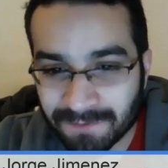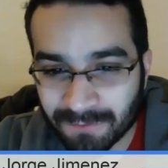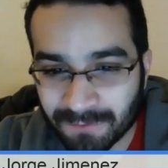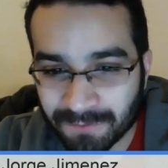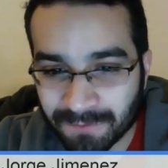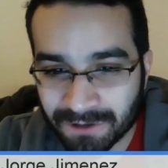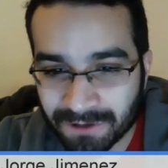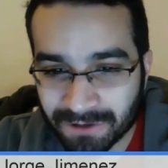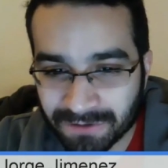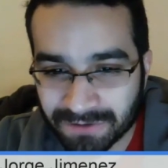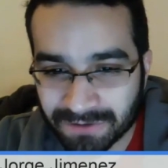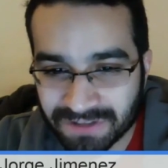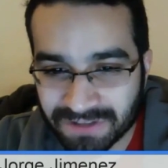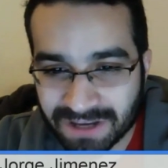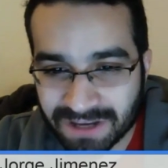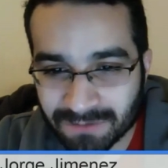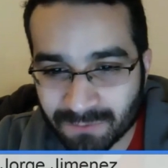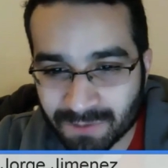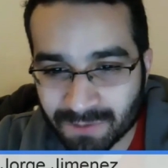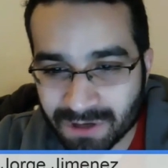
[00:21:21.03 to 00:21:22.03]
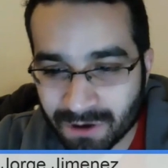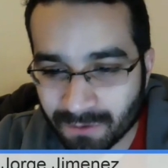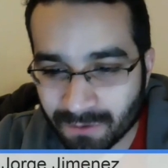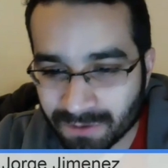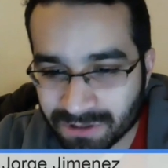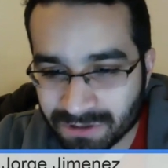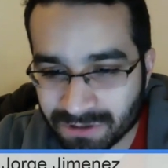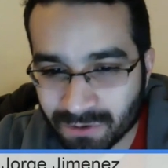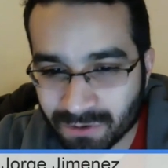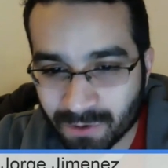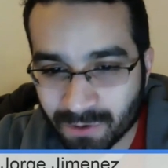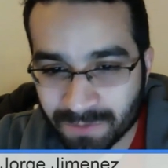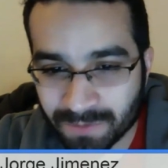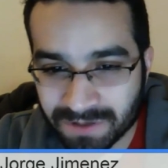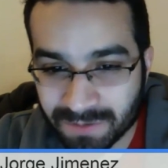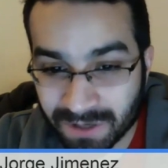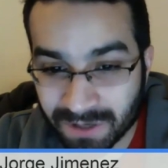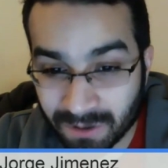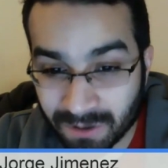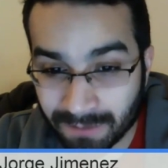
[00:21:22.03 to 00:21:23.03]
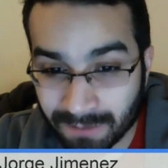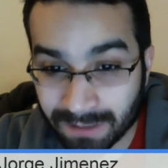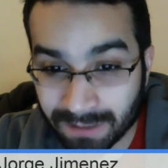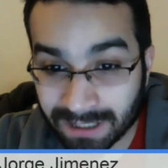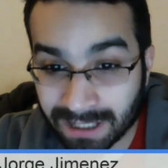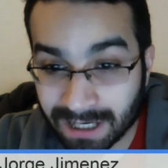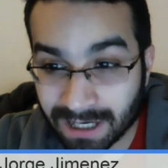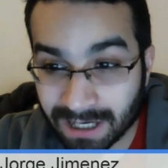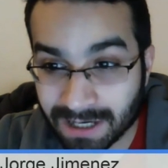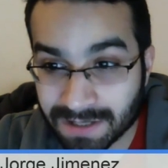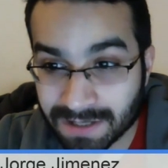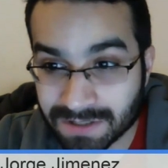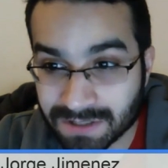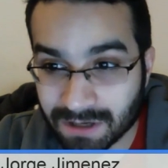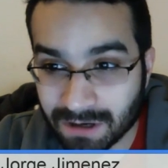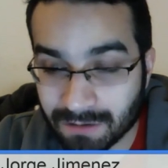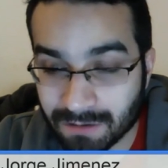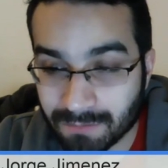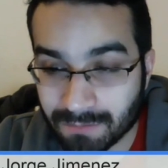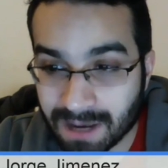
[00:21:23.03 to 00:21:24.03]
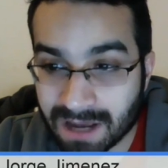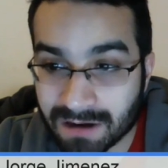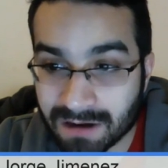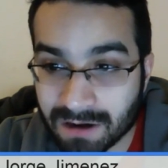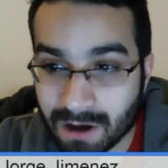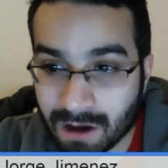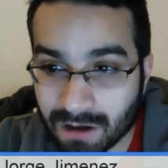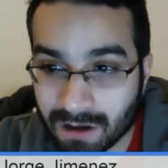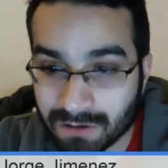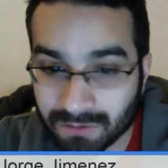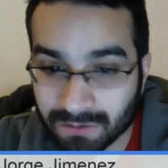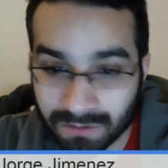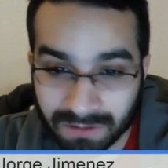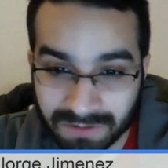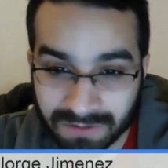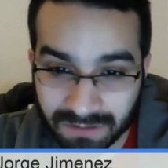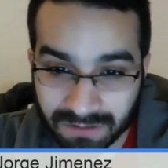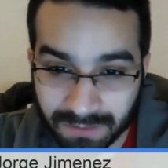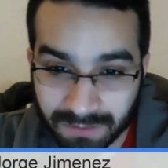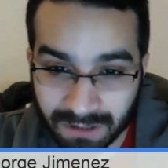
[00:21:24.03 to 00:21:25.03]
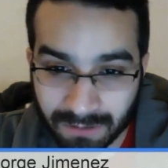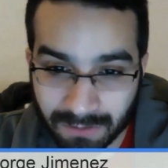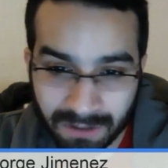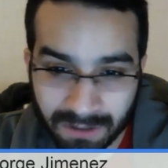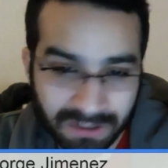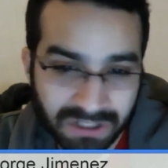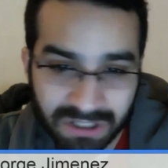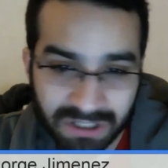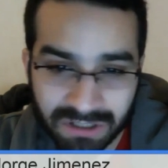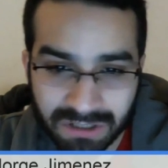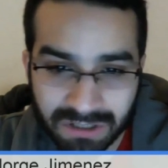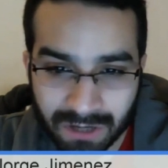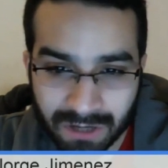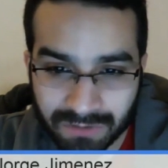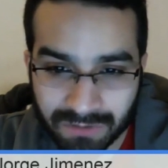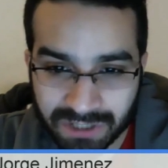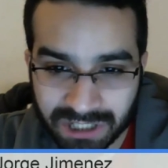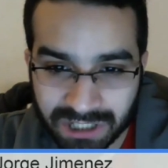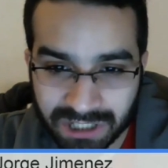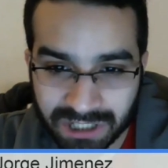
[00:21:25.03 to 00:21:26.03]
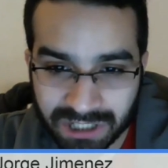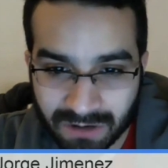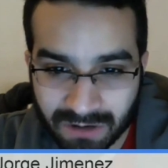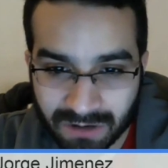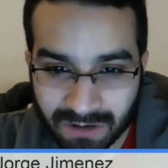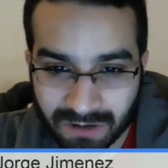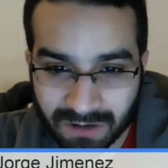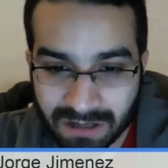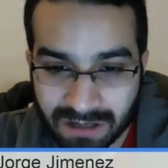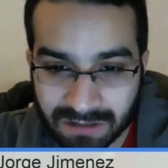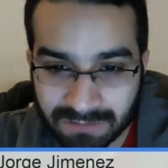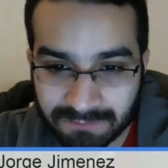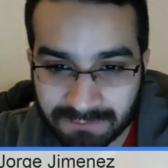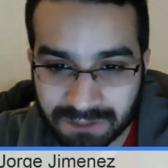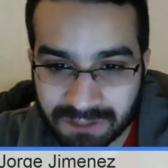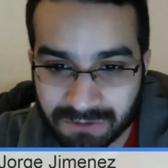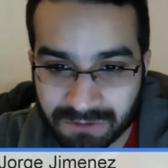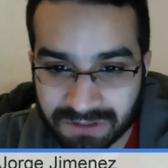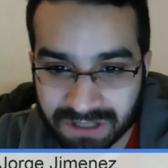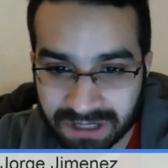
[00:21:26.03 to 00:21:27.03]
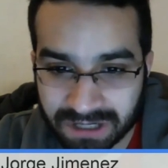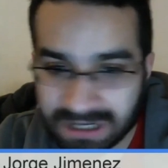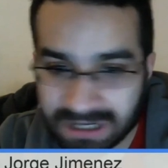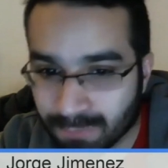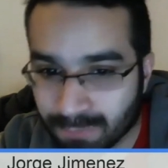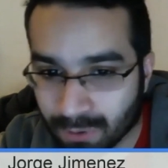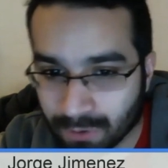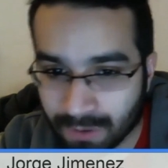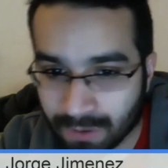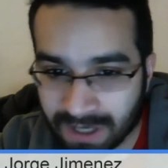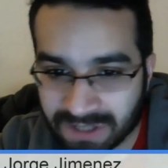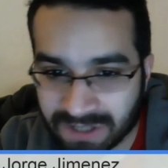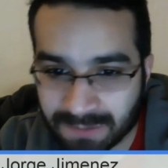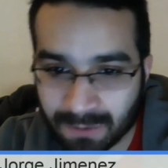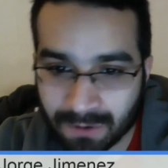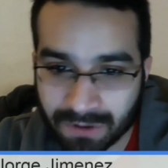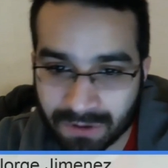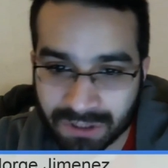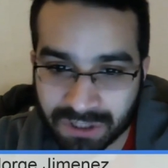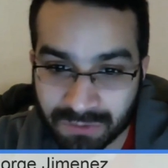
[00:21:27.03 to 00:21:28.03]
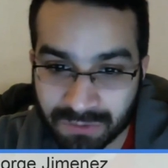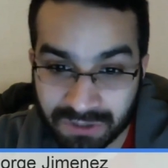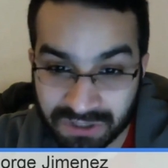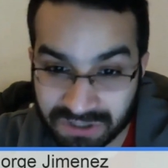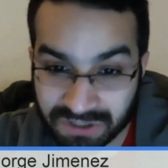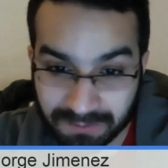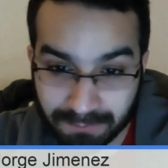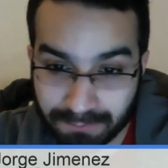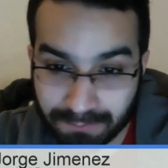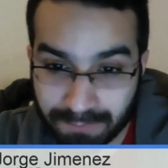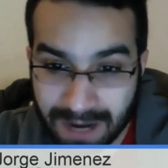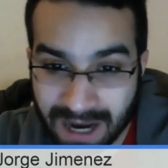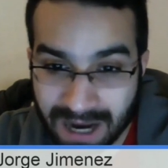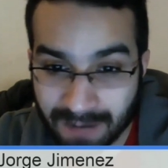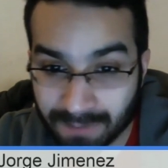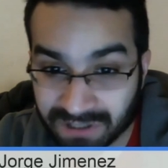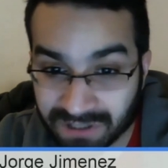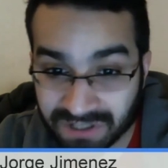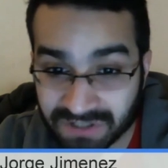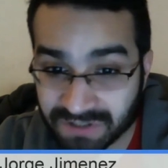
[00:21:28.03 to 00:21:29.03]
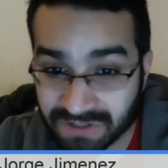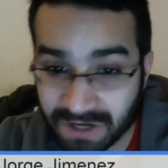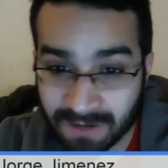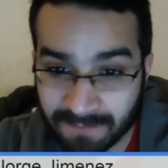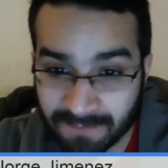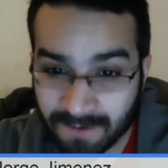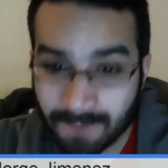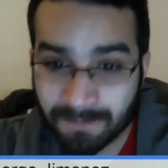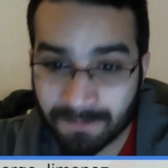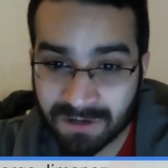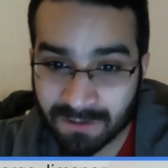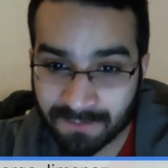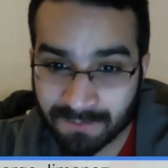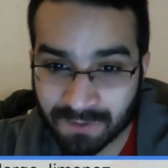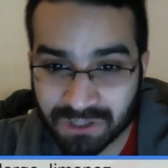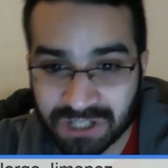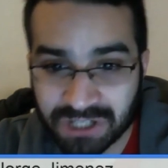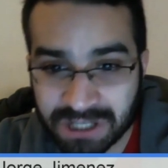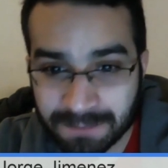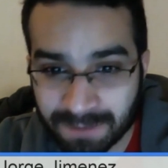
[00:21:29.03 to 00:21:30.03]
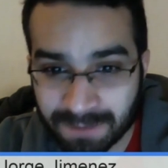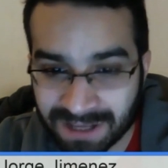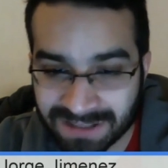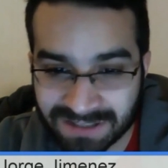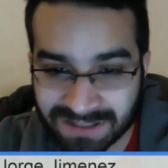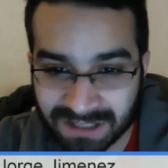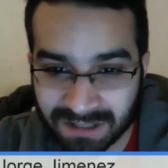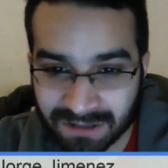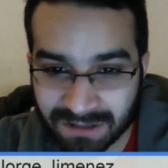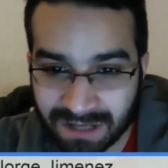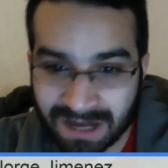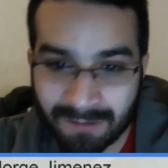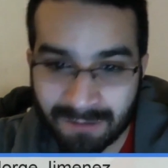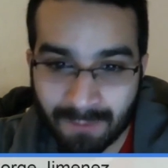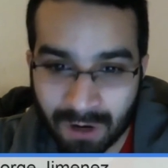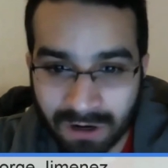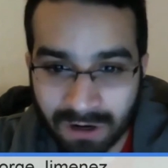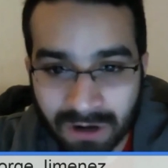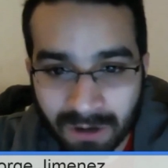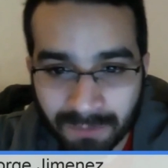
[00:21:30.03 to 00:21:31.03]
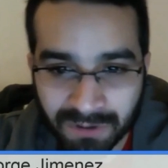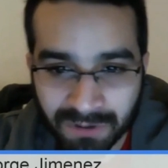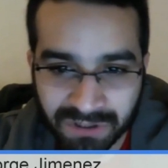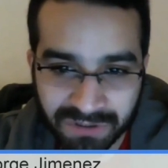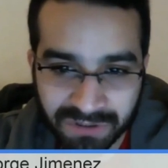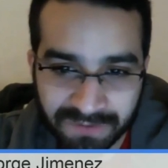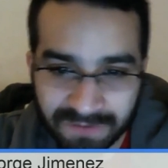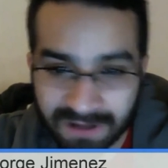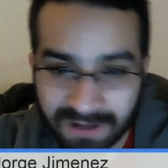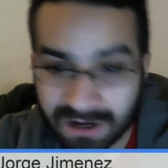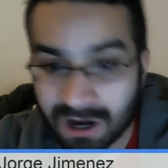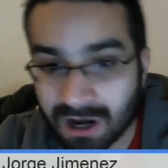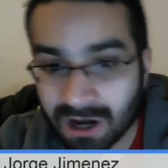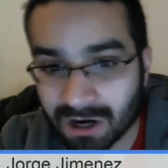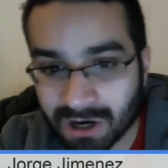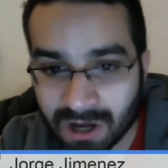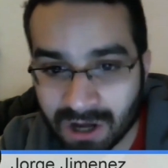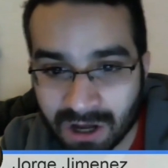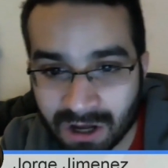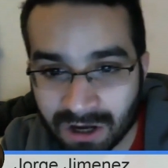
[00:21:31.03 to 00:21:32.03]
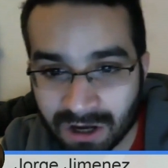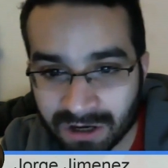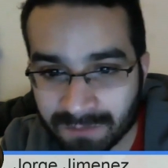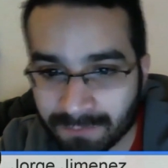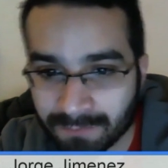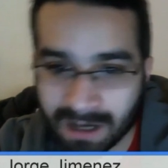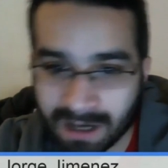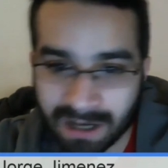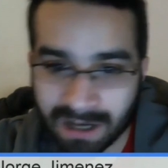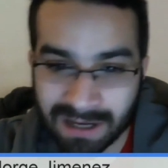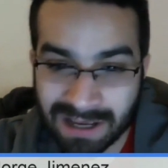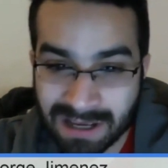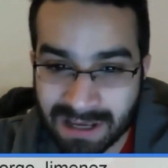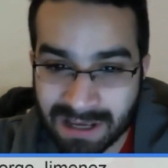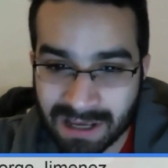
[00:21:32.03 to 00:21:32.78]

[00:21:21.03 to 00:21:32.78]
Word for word: for you. Same, you know, when you grew up in Dominican Republic, because um, I had an aunt who lived in Dominican Republic. And she, you know, she kind of she was like an importer exporter. She would just buy a bunch of stuff up here for cheap and sell it at a markup. Or she'd fly to Hong Kong and buy.